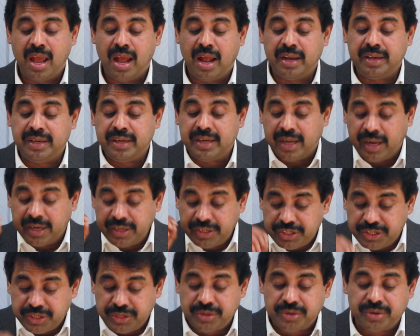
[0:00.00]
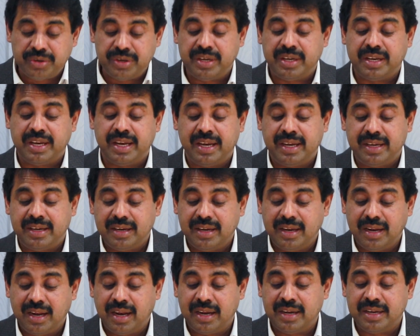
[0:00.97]
and continue in it,
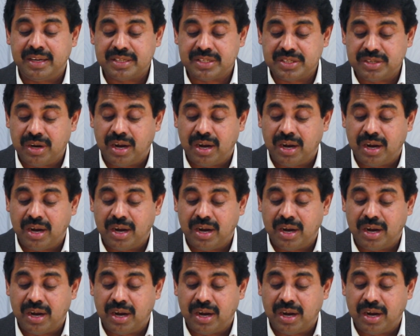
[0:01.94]
and it's